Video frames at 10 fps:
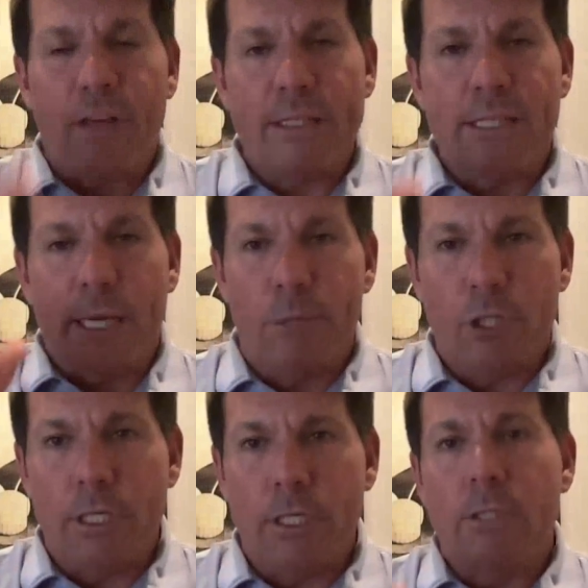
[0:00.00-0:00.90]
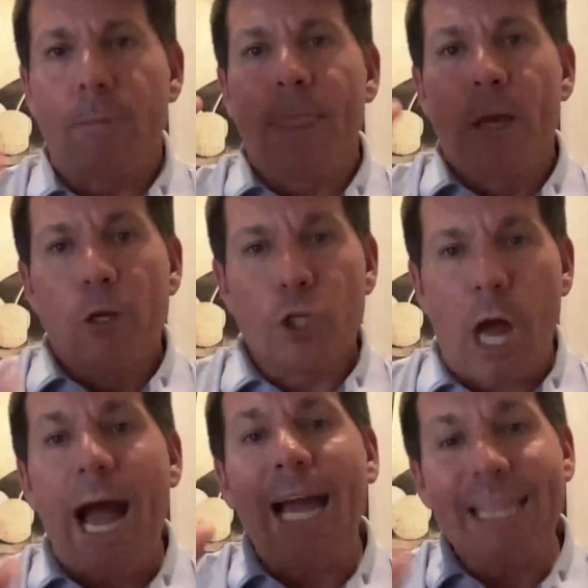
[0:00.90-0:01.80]
authentic images,
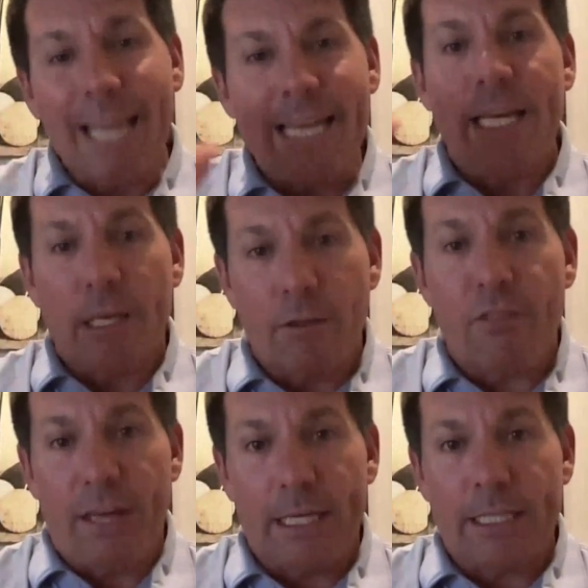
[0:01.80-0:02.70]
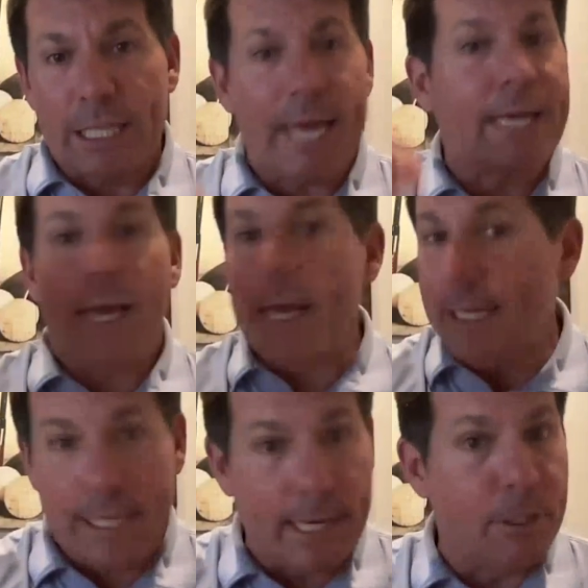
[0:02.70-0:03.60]
highlighting things like
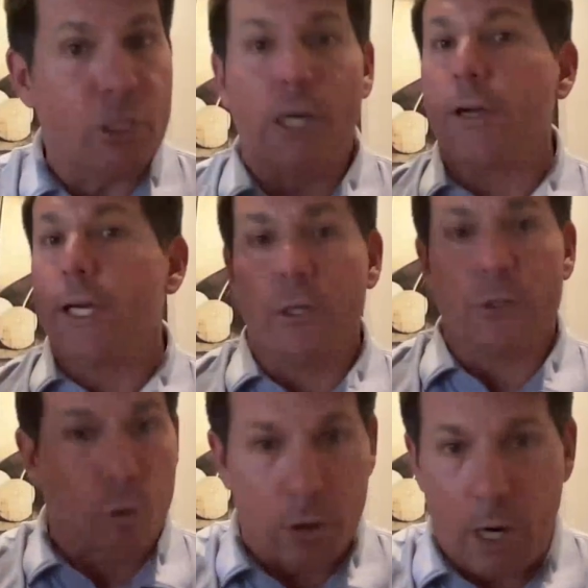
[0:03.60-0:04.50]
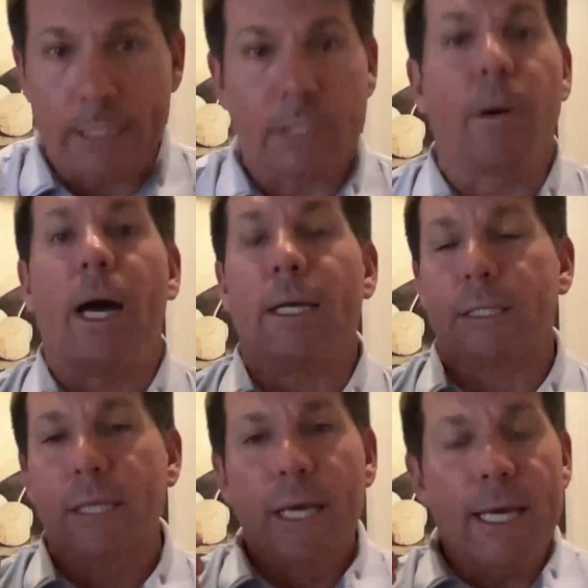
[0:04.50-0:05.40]
any damage areas or hot
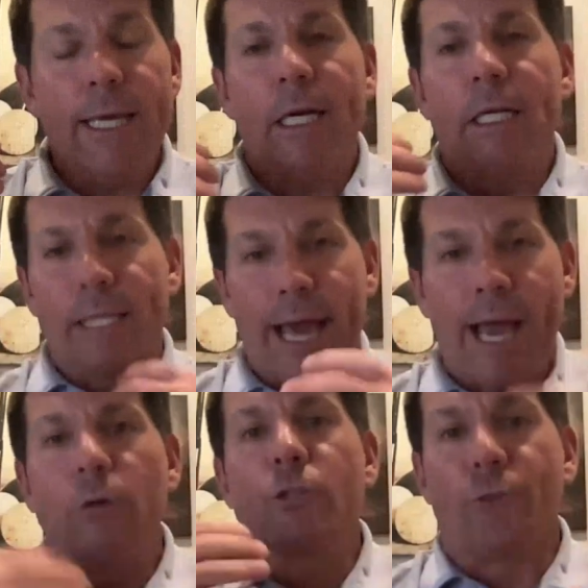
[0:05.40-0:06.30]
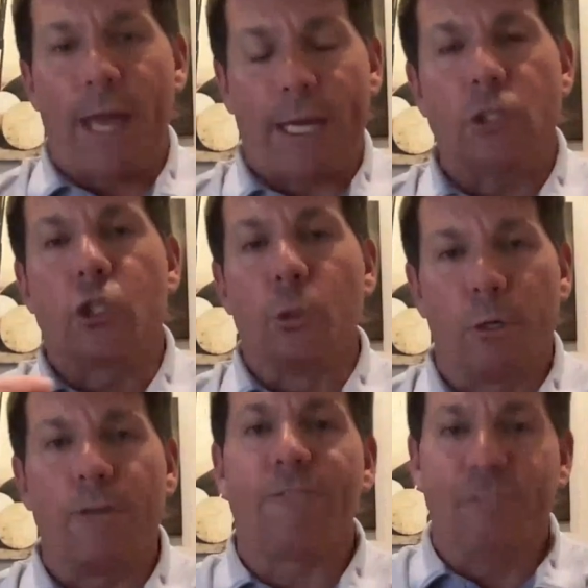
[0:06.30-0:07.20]
spots, it allows for that
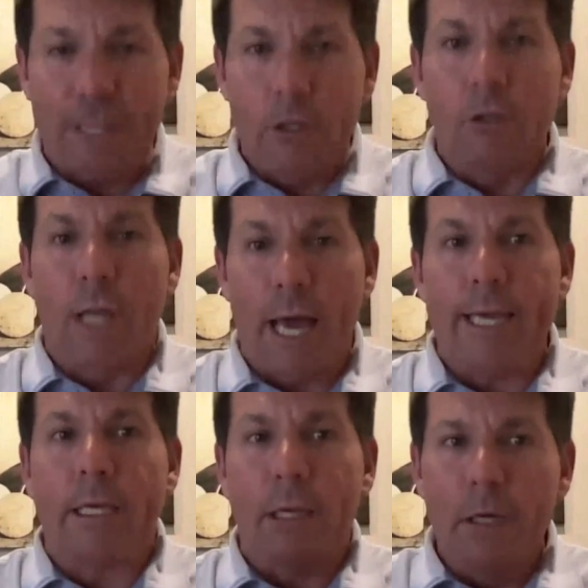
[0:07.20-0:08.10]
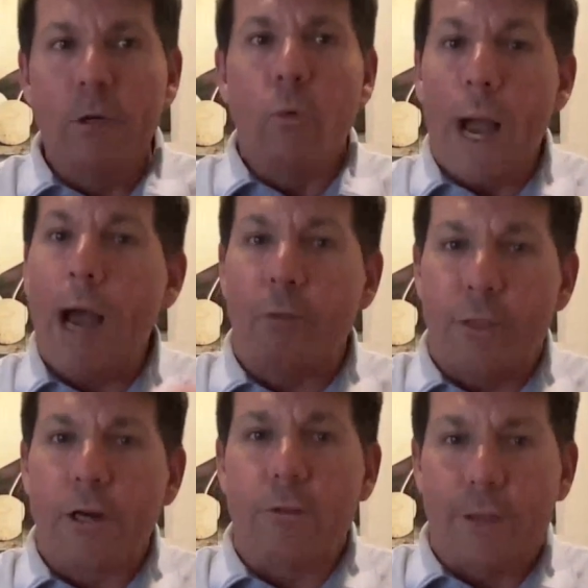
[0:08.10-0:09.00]
consumer to feel like,
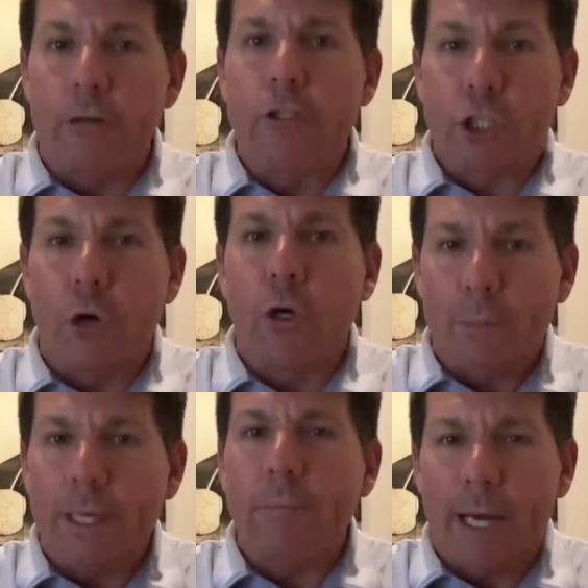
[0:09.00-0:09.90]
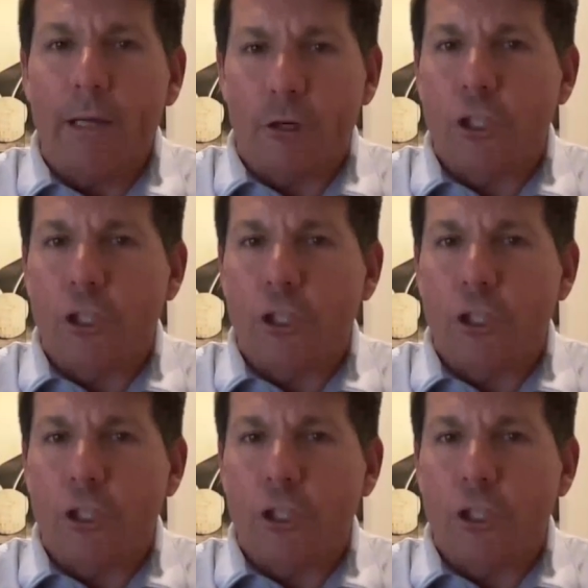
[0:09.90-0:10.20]
wow, they're showing me